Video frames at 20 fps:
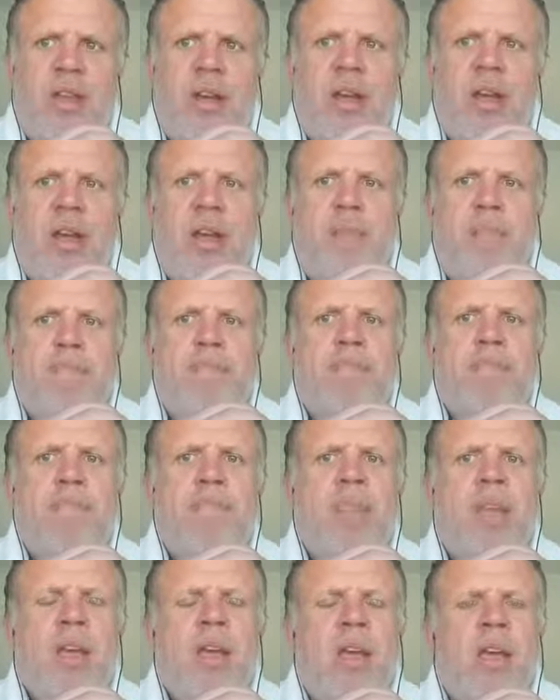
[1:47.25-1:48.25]

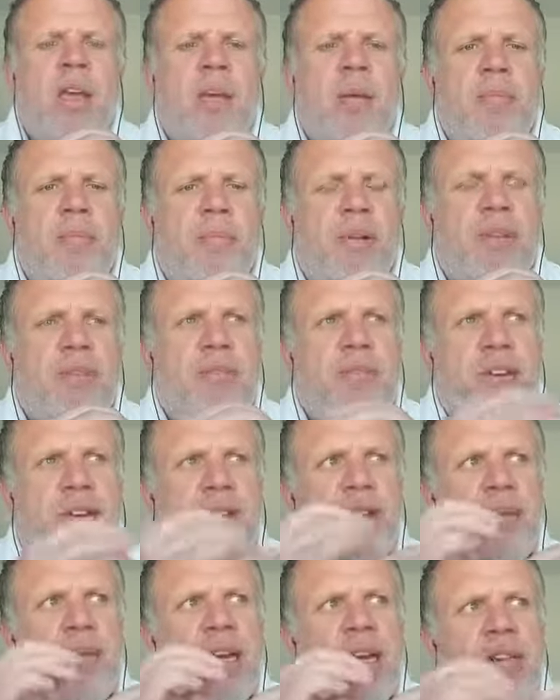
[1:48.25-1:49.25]
but
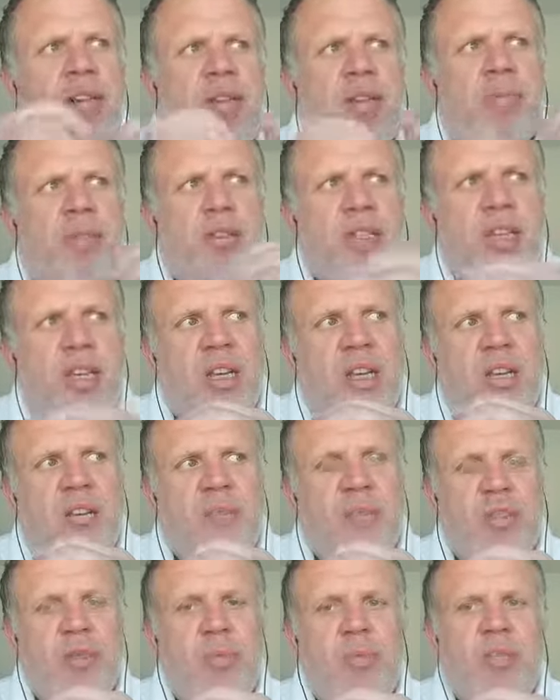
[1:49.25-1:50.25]
fundamentally, particularly
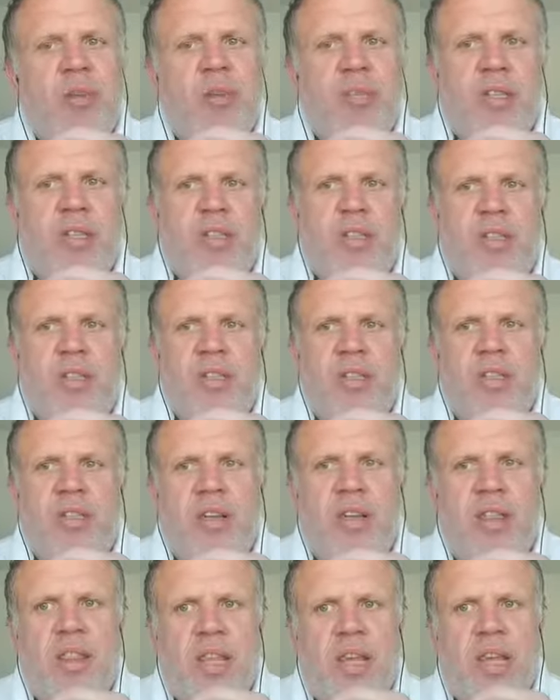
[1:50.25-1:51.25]
for smaller businesses,
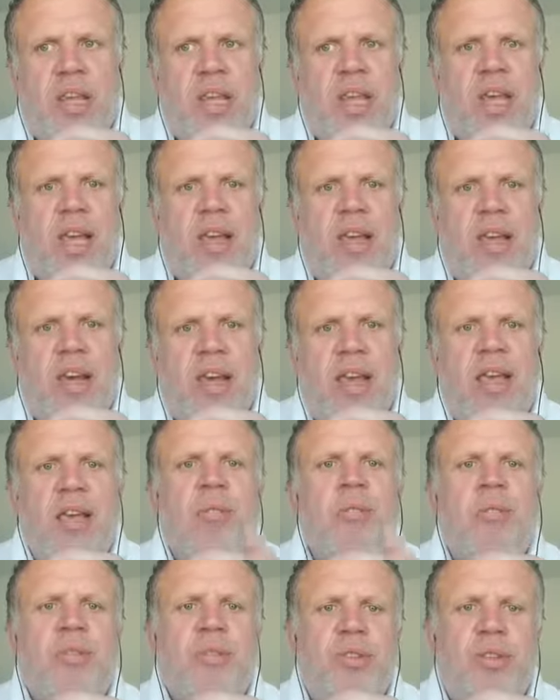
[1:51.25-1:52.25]
I think it
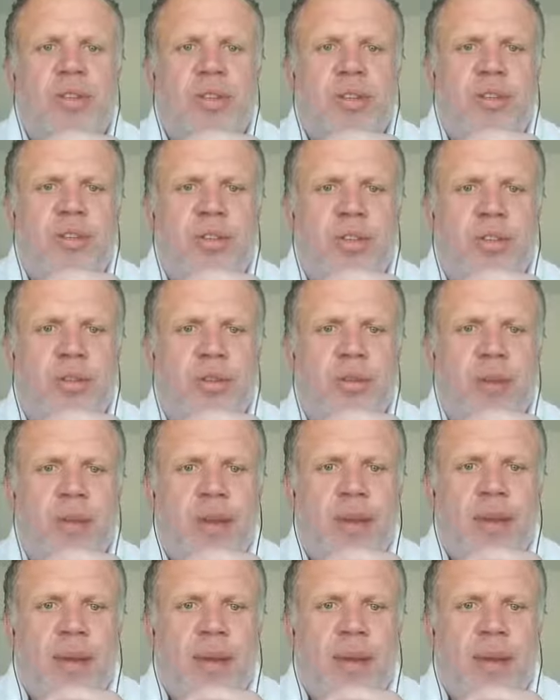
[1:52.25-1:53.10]
enables you to